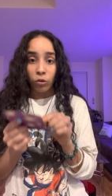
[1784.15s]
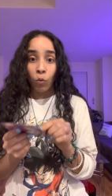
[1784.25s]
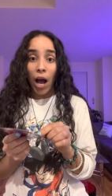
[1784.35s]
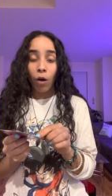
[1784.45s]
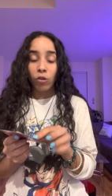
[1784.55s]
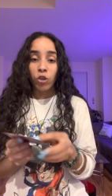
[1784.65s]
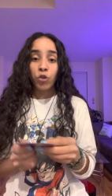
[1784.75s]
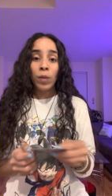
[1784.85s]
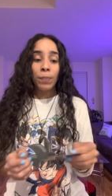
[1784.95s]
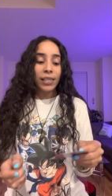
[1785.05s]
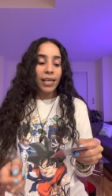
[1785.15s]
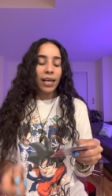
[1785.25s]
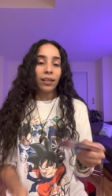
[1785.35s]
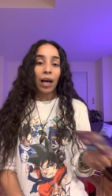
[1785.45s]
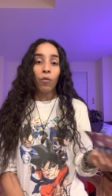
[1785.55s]
Wow. So you may be seeing
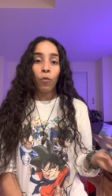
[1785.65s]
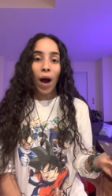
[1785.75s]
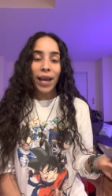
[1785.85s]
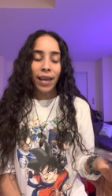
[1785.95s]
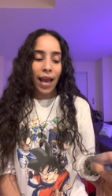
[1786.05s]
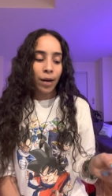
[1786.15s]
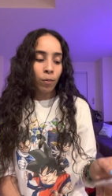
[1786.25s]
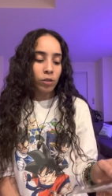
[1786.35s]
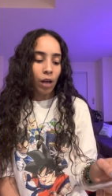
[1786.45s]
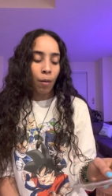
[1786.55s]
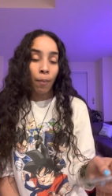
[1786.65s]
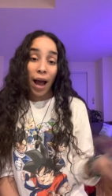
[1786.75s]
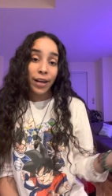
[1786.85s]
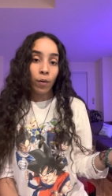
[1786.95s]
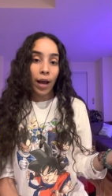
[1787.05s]
a lot of white animals,
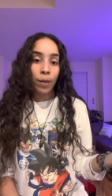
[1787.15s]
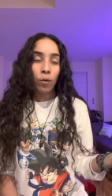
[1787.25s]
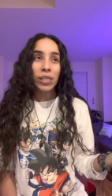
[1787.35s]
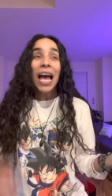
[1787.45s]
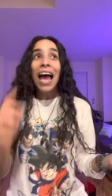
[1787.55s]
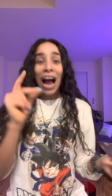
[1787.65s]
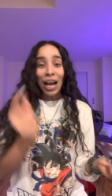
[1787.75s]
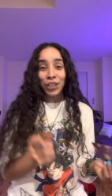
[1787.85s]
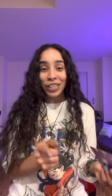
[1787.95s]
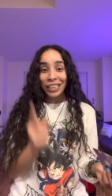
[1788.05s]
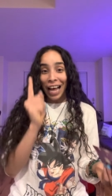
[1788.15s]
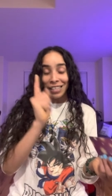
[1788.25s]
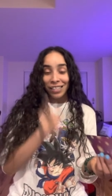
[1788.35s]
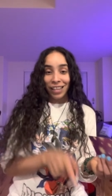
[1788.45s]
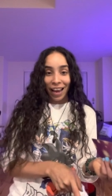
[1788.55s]
albino animals. Actually,
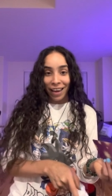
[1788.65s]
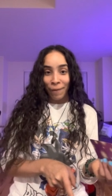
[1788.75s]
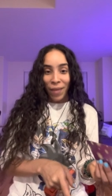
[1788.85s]
last night